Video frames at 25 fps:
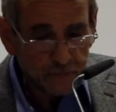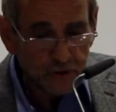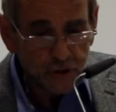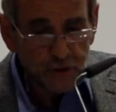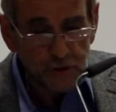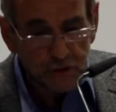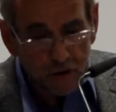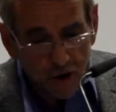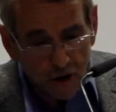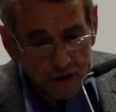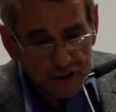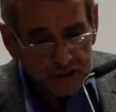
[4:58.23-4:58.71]

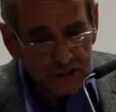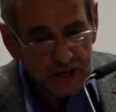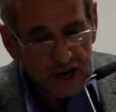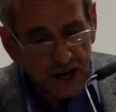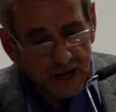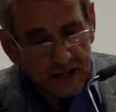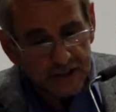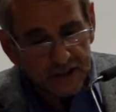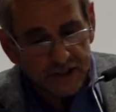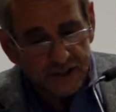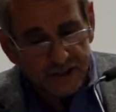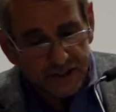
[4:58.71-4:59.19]

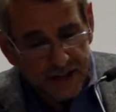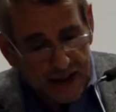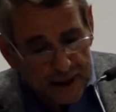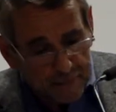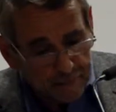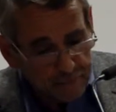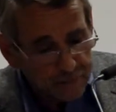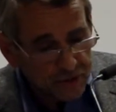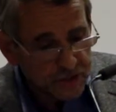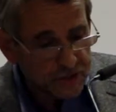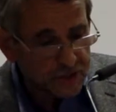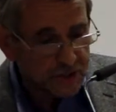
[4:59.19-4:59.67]
Neuroscience
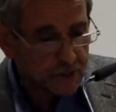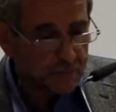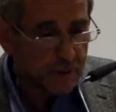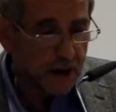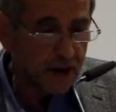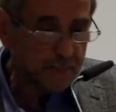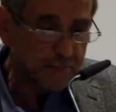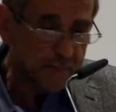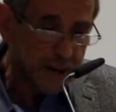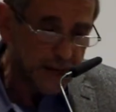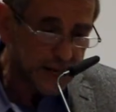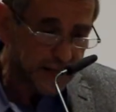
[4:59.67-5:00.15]
attempts,
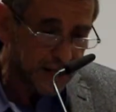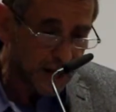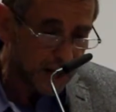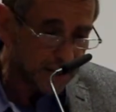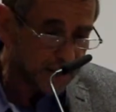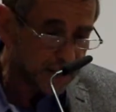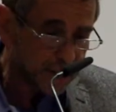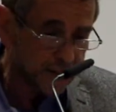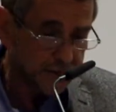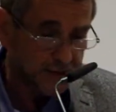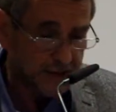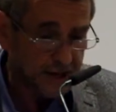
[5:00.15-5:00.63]
among many
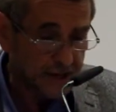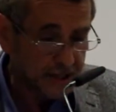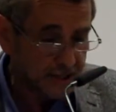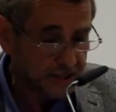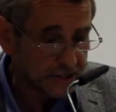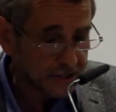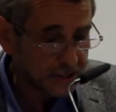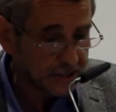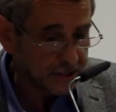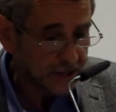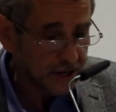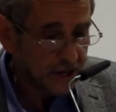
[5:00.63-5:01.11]
other
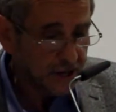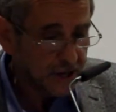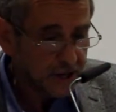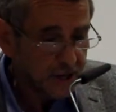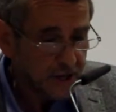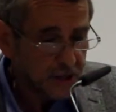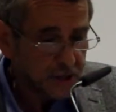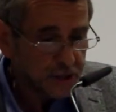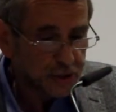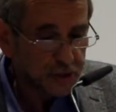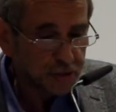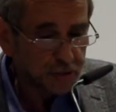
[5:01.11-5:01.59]
things,
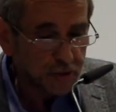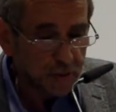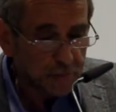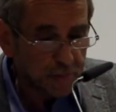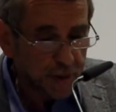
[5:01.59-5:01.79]
to